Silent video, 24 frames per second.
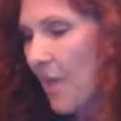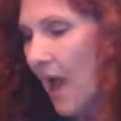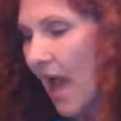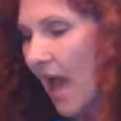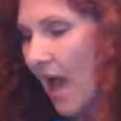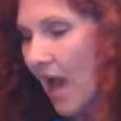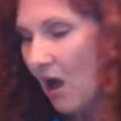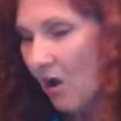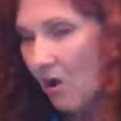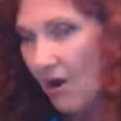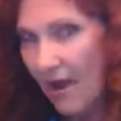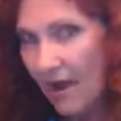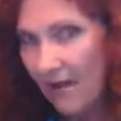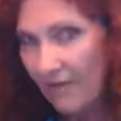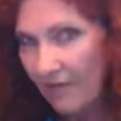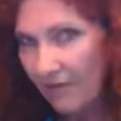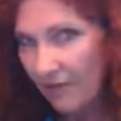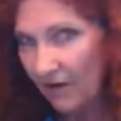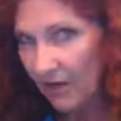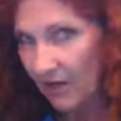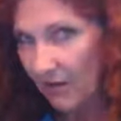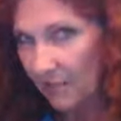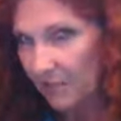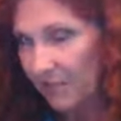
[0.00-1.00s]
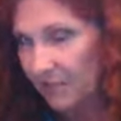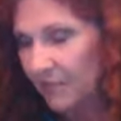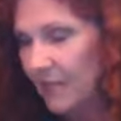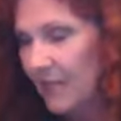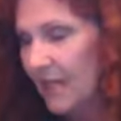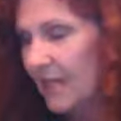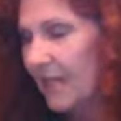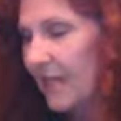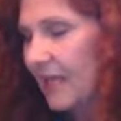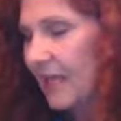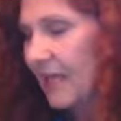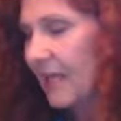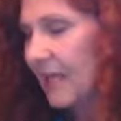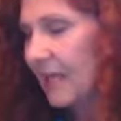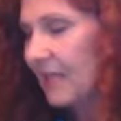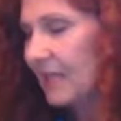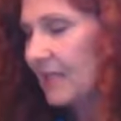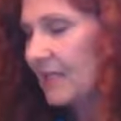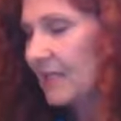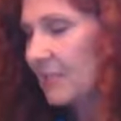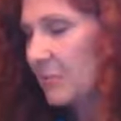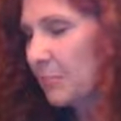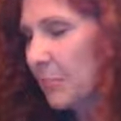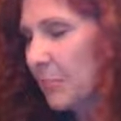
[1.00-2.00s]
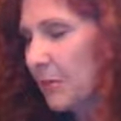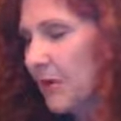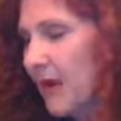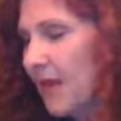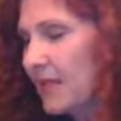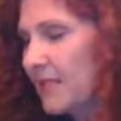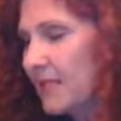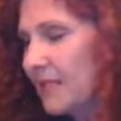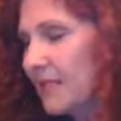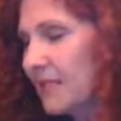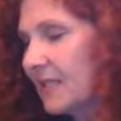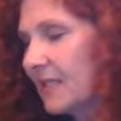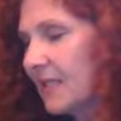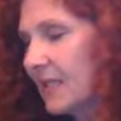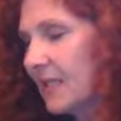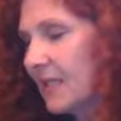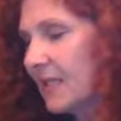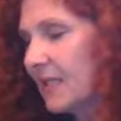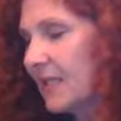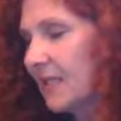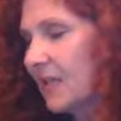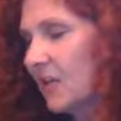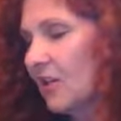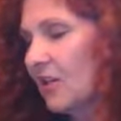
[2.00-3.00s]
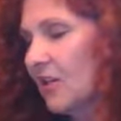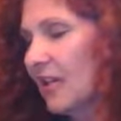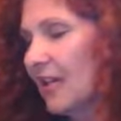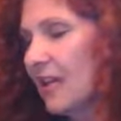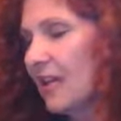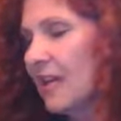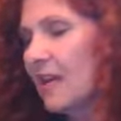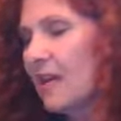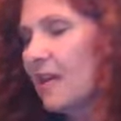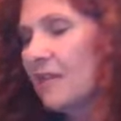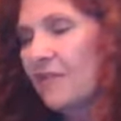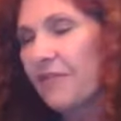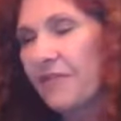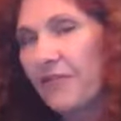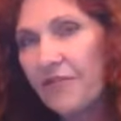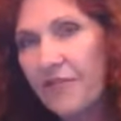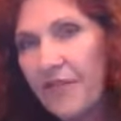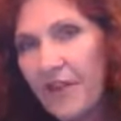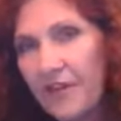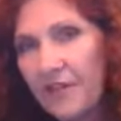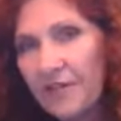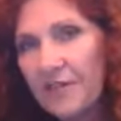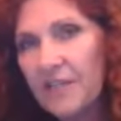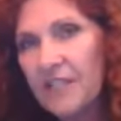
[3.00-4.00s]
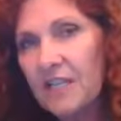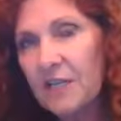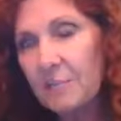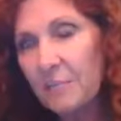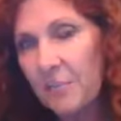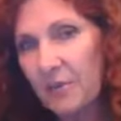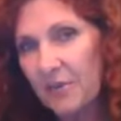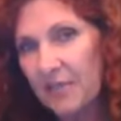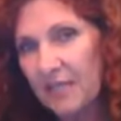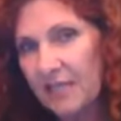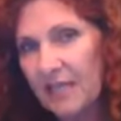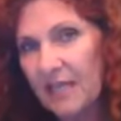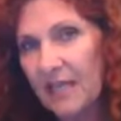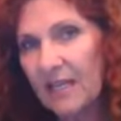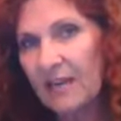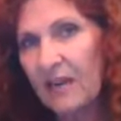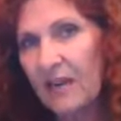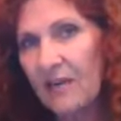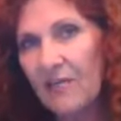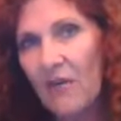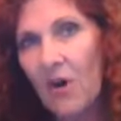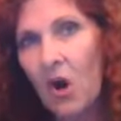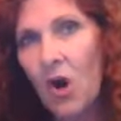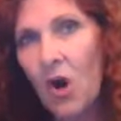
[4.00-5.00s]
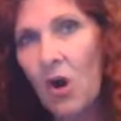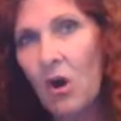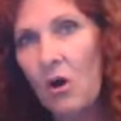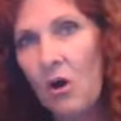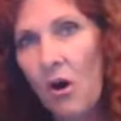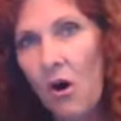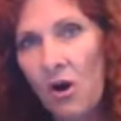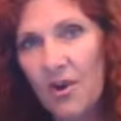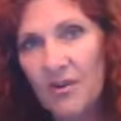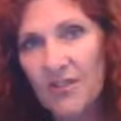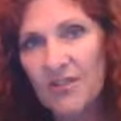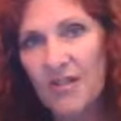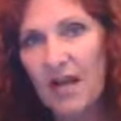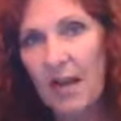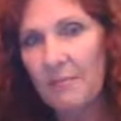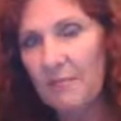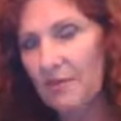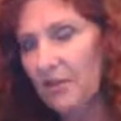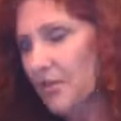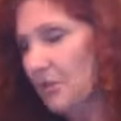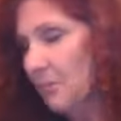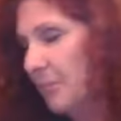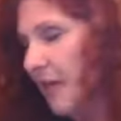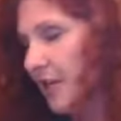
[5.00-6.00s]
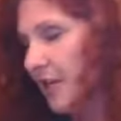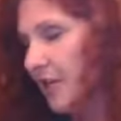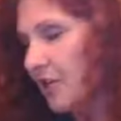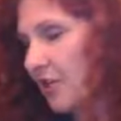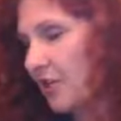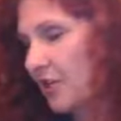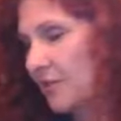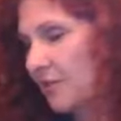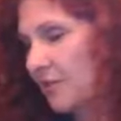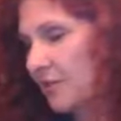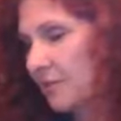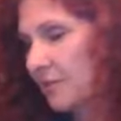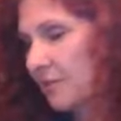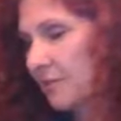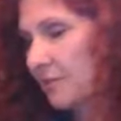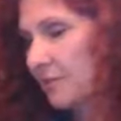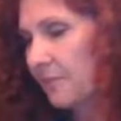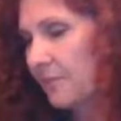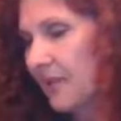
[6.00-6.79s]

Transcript: However, it is present in nearly 50% of all Alzheimer's patients.